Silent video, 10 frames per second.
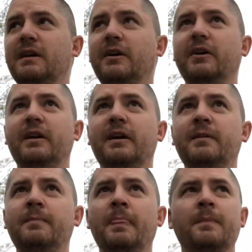area,
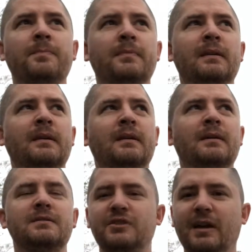
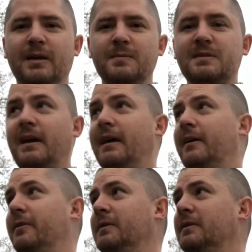
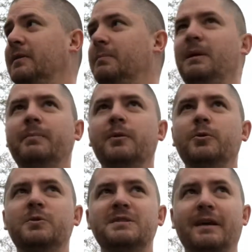Jamestown, the people
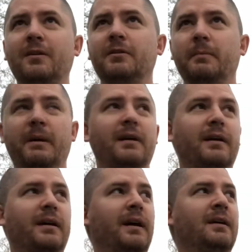who settled
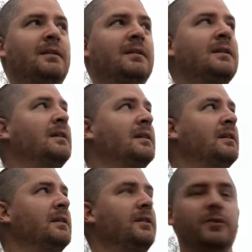America.
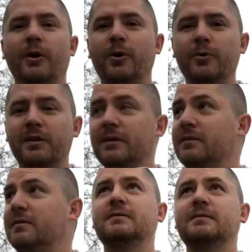That
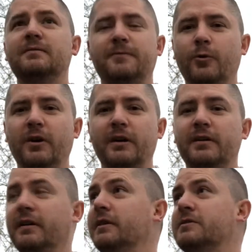
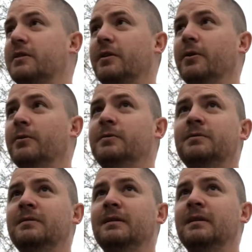400 years ago,
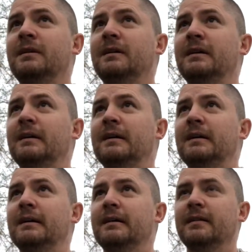
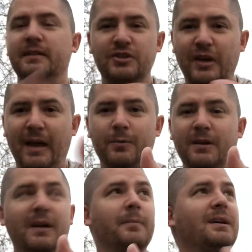the shad would
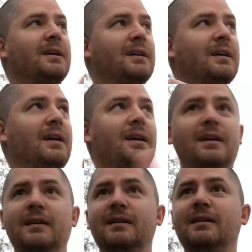come in,
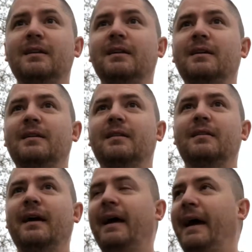and
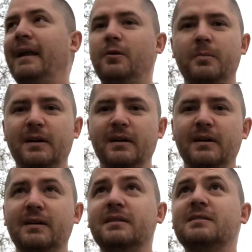that had to be
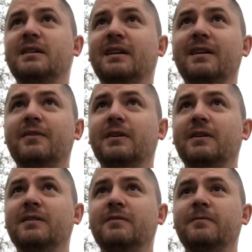a
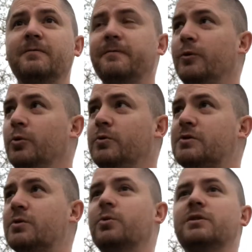significant food
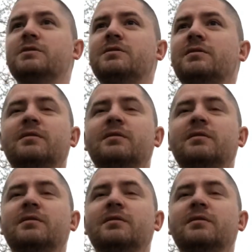source